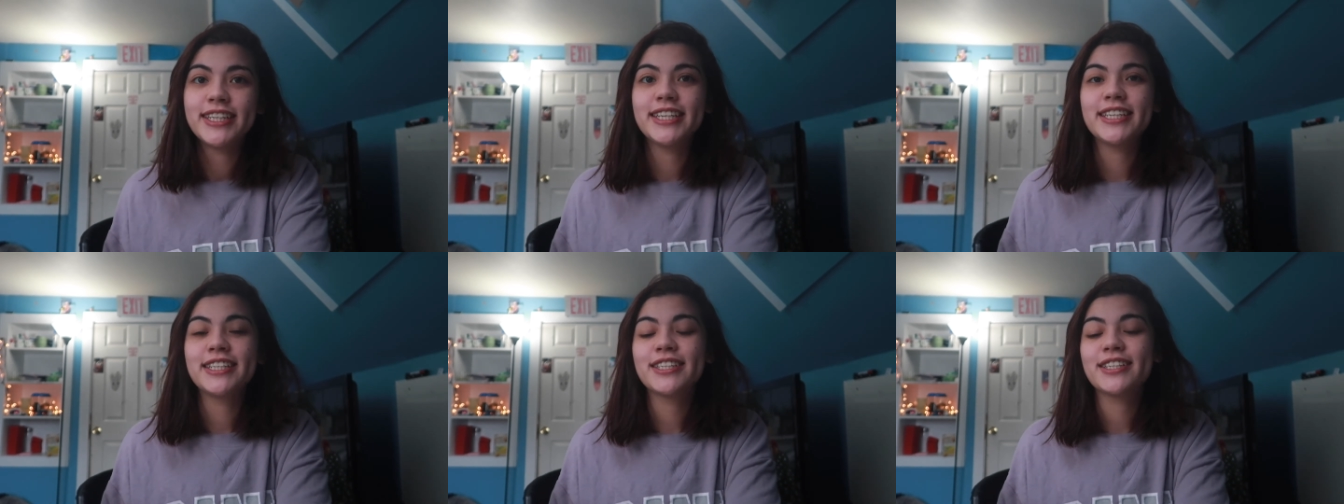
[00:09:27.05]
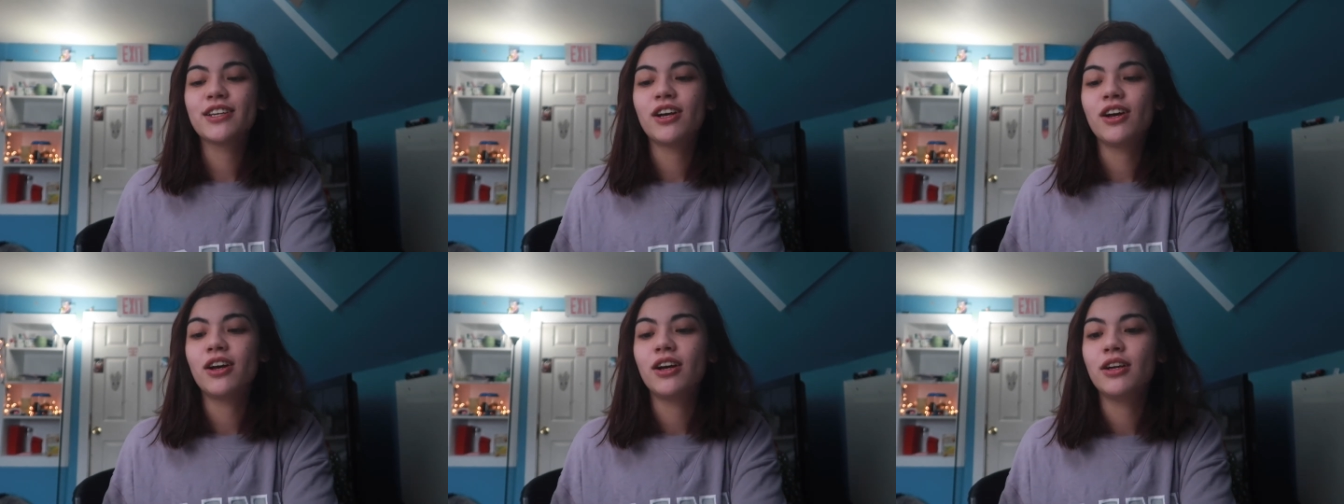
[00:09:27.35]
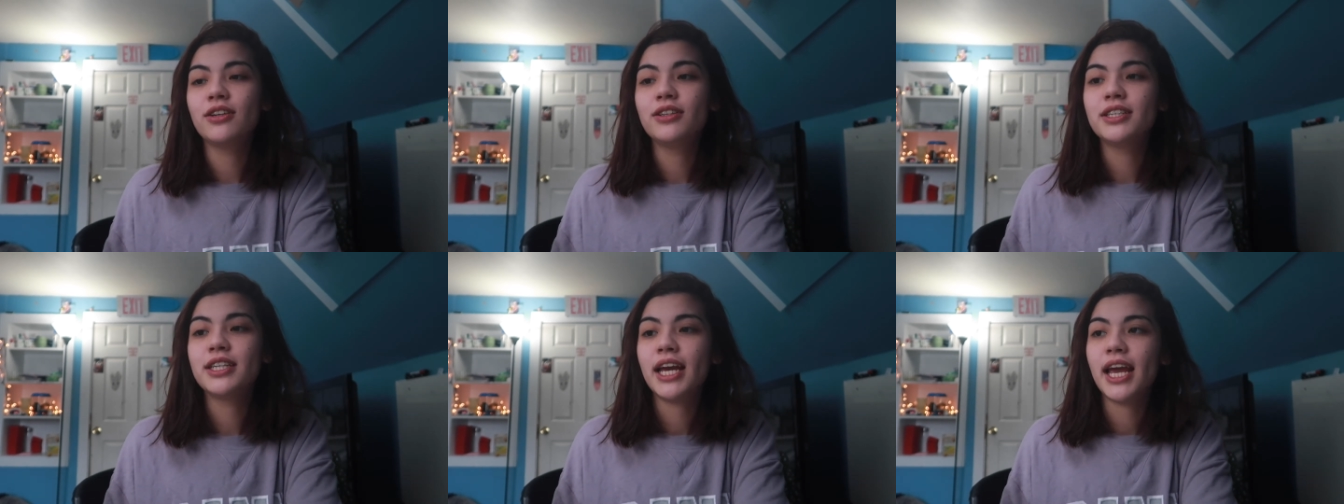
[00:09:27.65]
It is
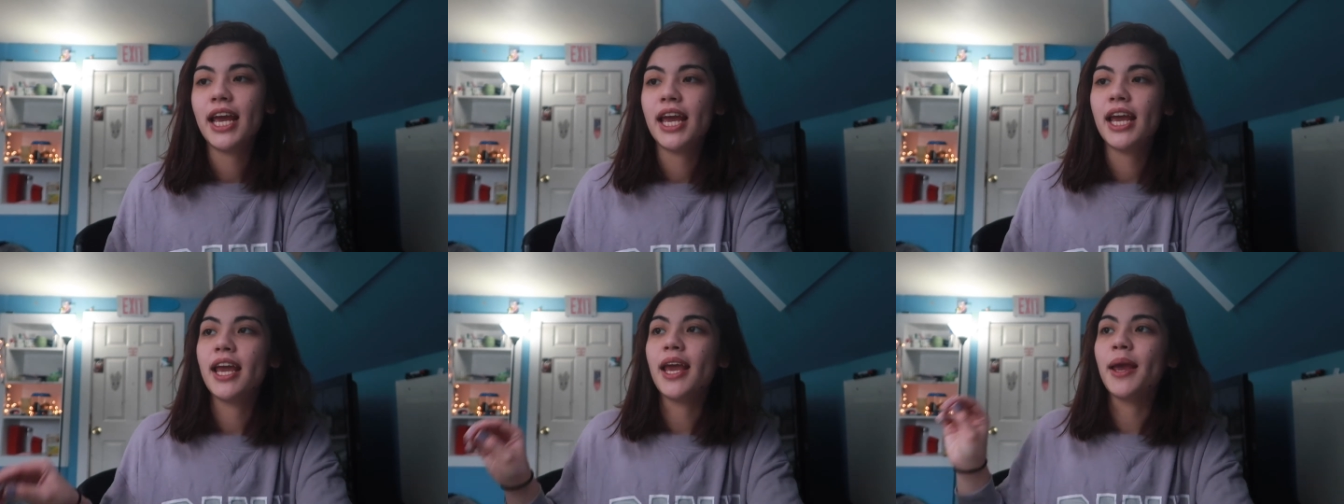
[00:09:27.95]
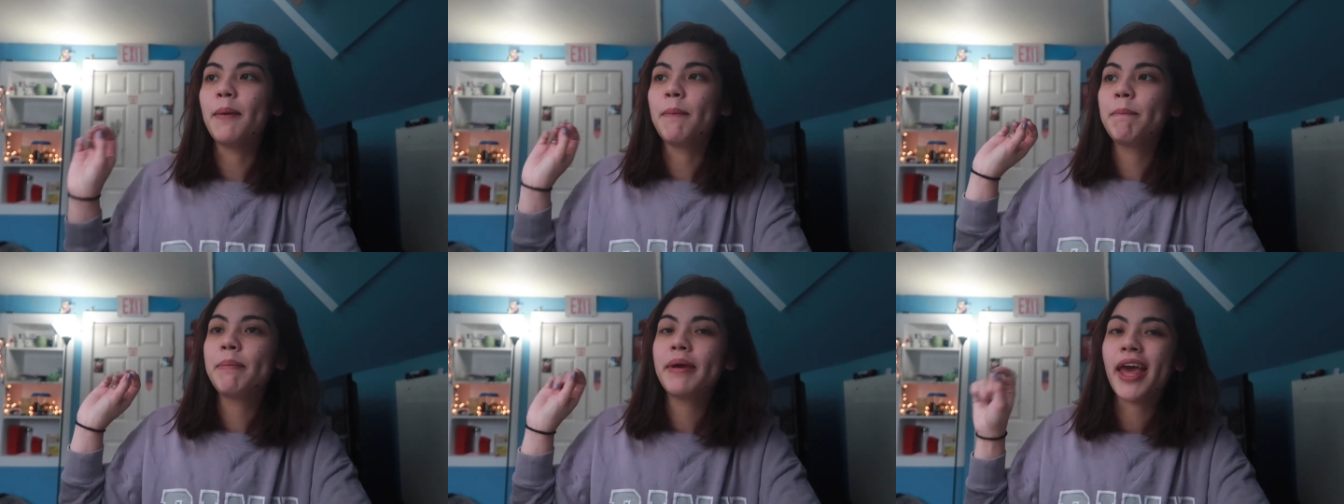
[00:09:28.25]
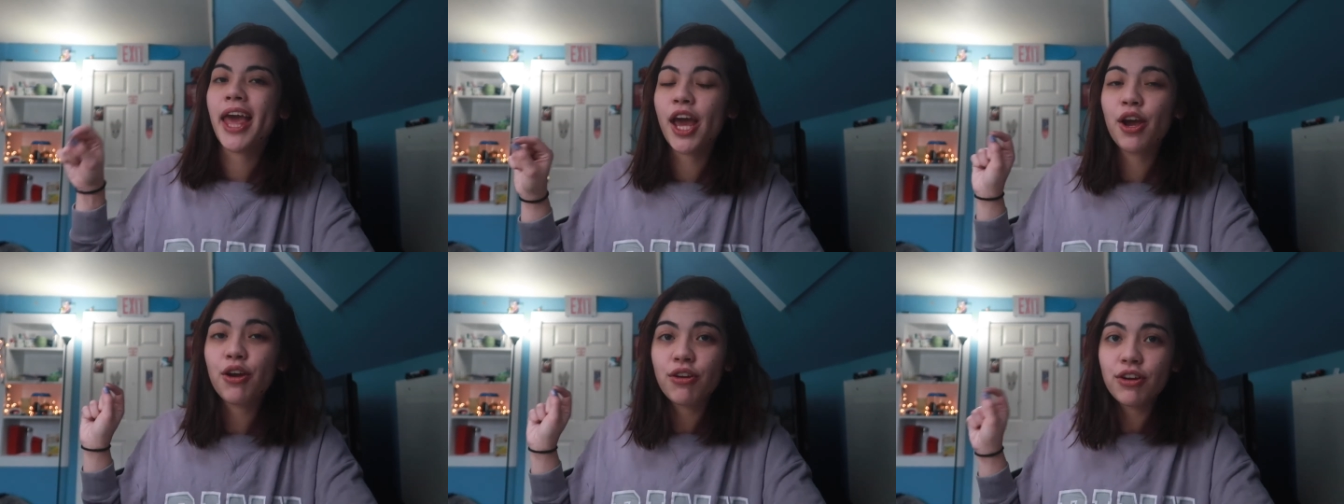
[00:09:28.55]
called a
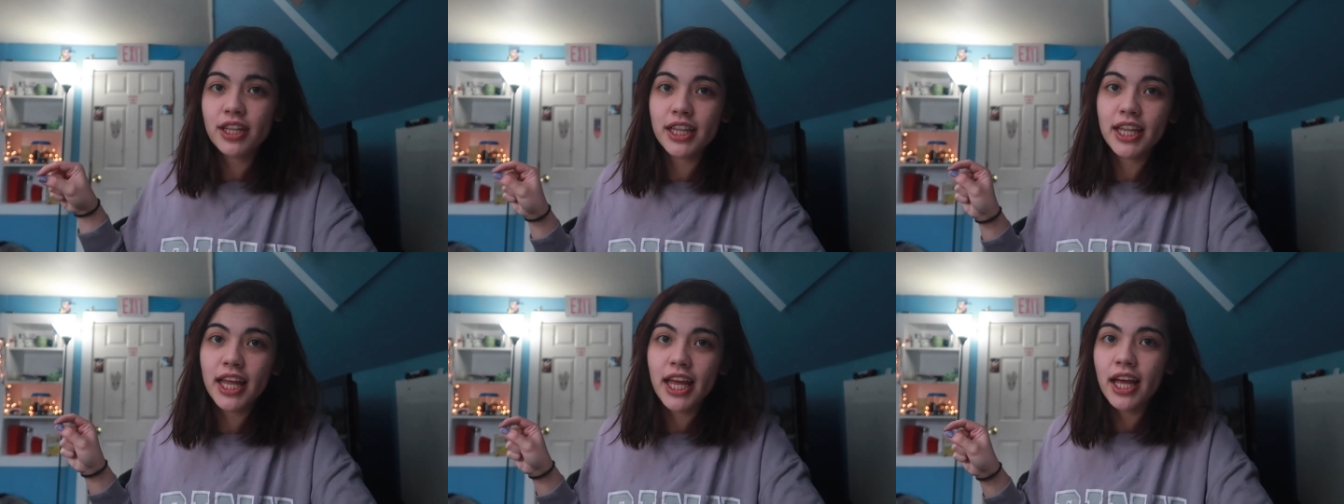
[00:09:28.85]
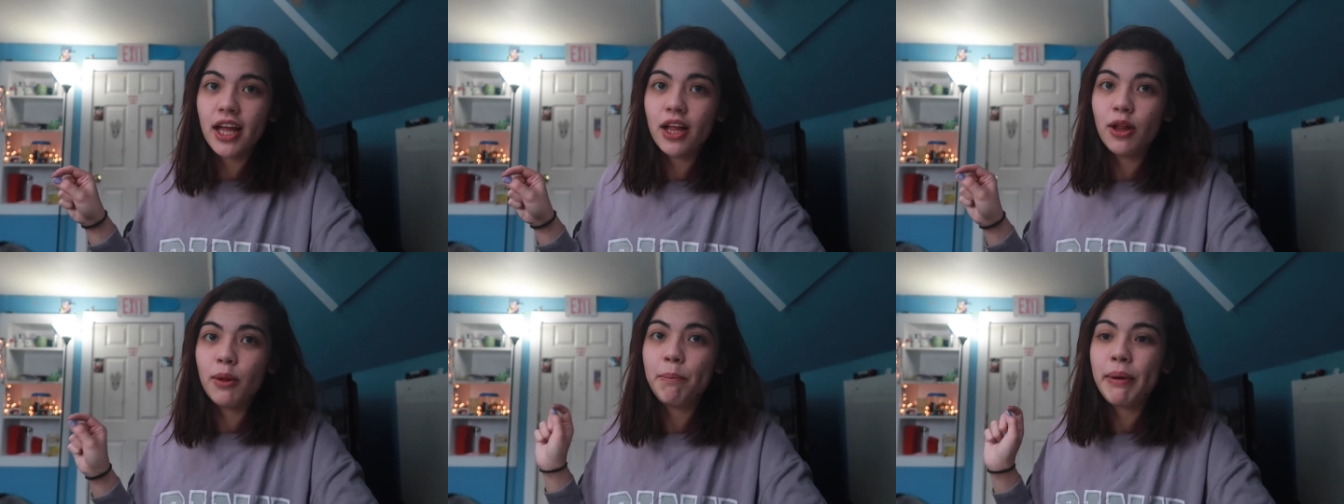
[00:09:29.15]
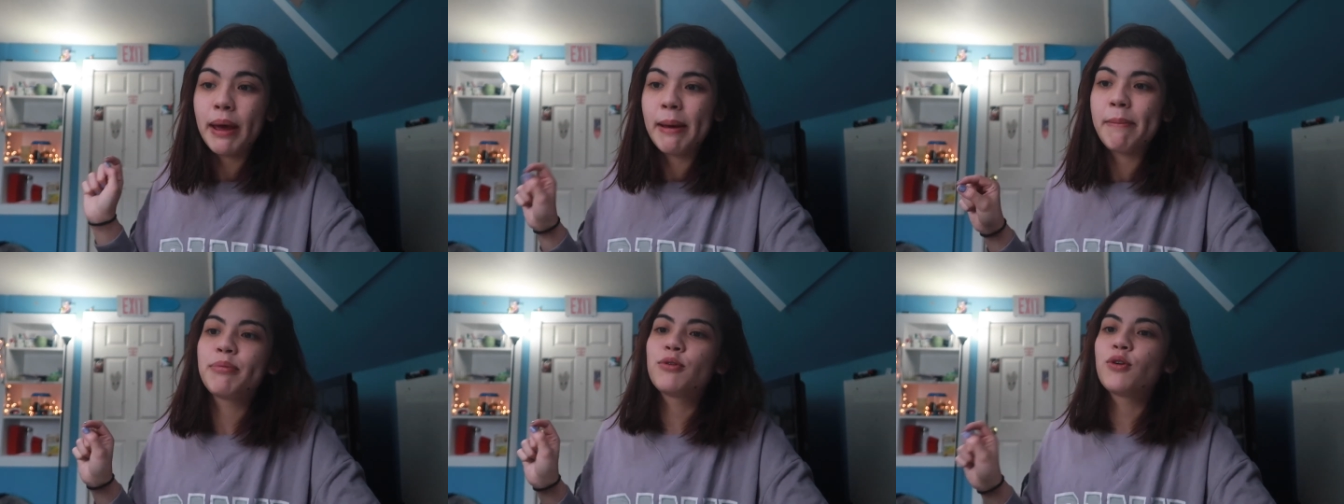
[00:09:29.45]
parallel
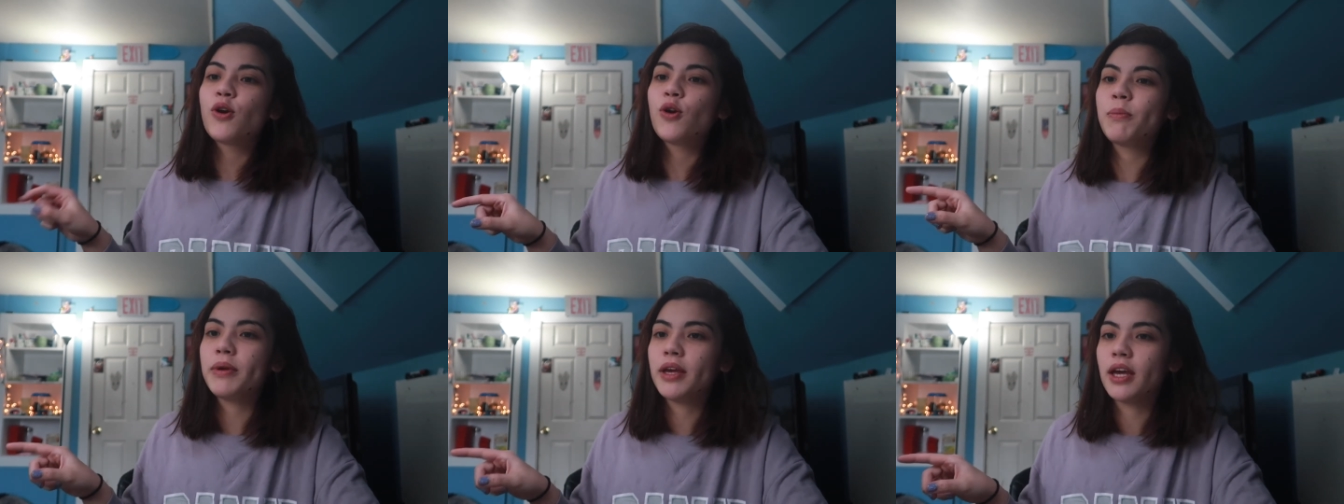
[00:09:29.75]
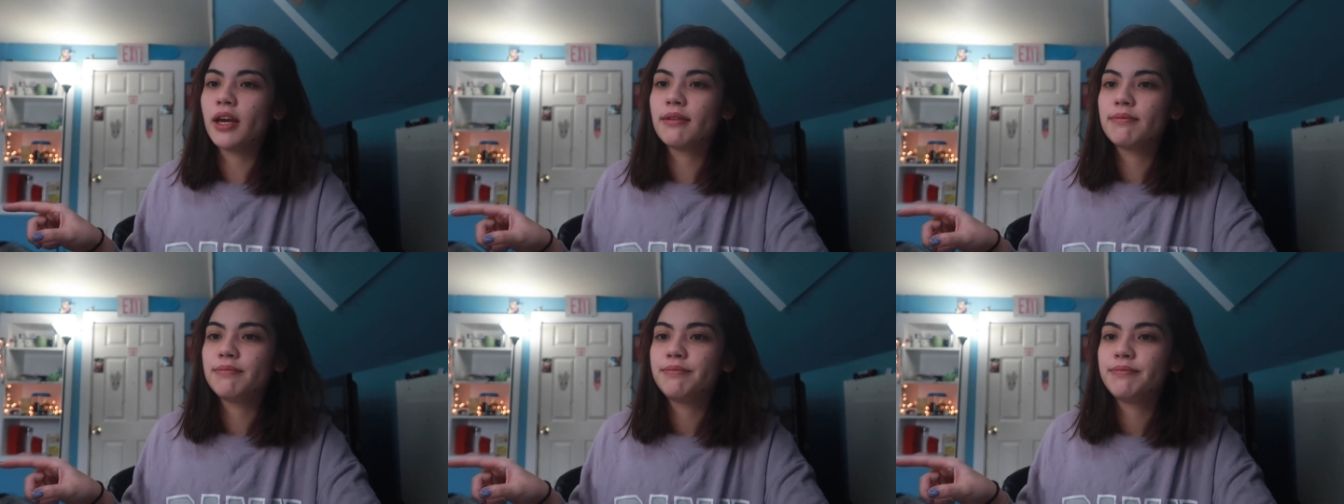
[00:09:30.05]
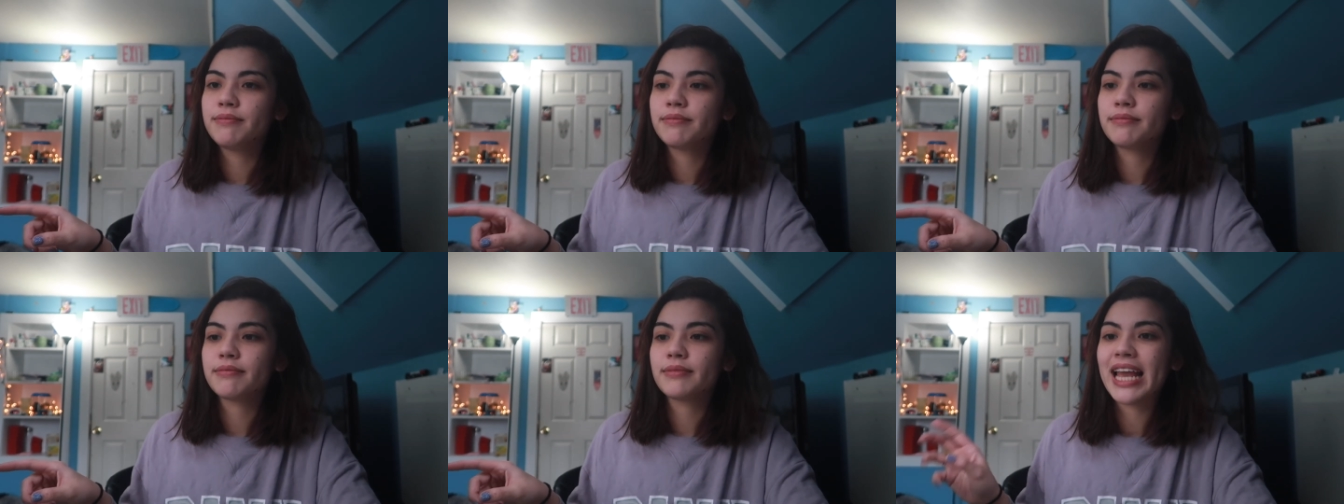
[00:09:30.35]
peperomia,
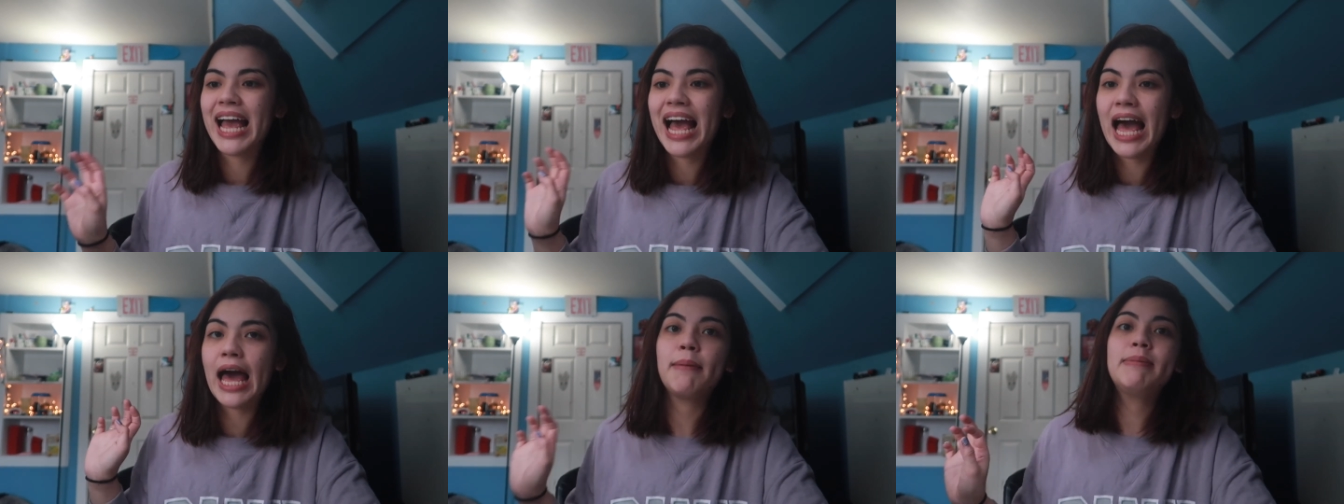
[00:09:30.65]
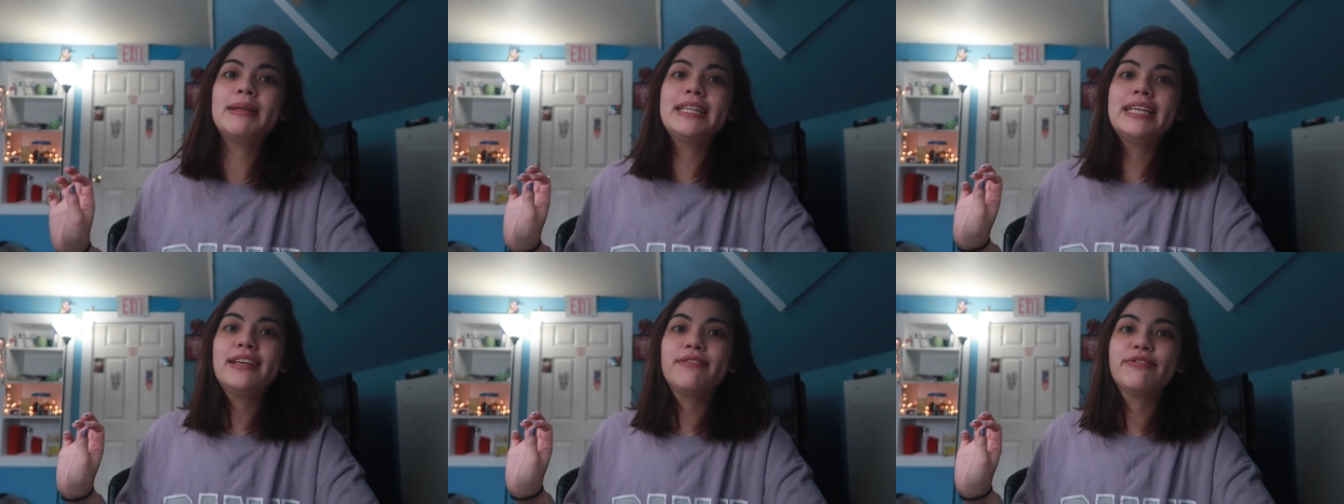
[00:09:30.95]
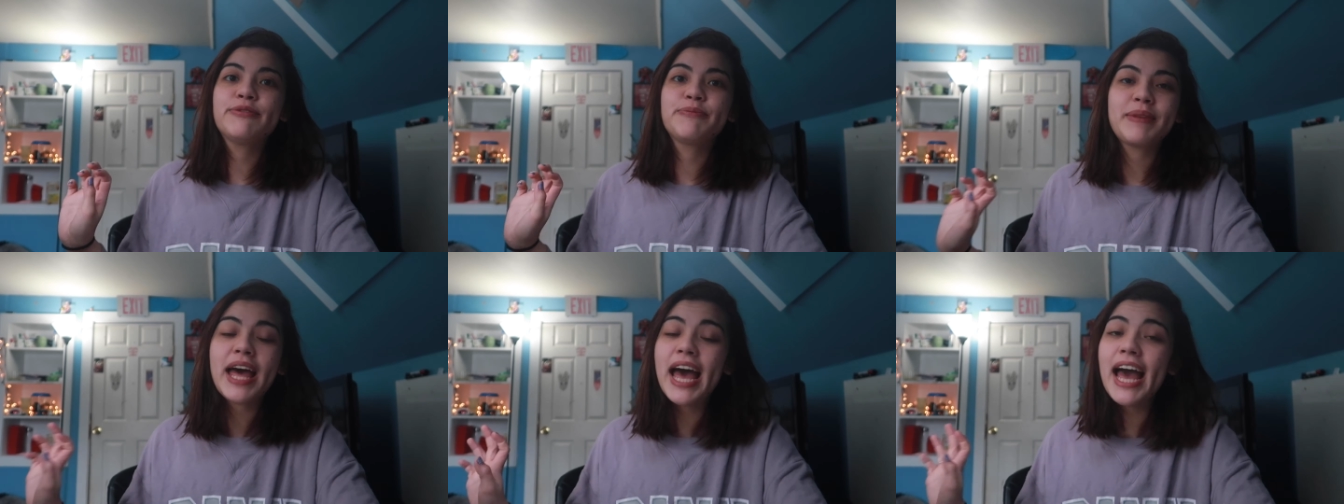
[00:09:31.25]
I
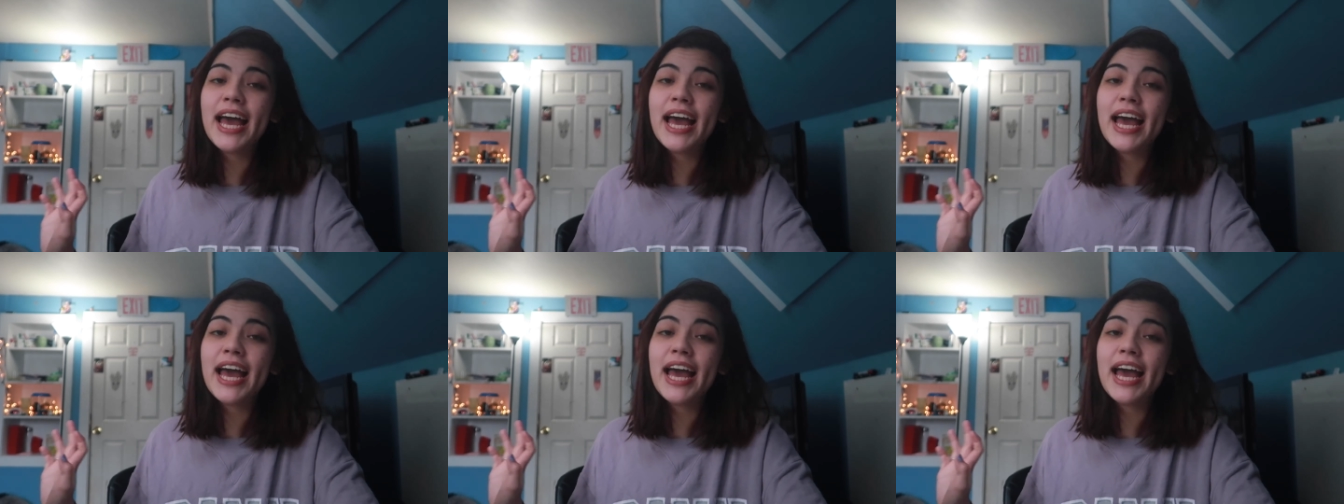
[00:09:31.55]
believe.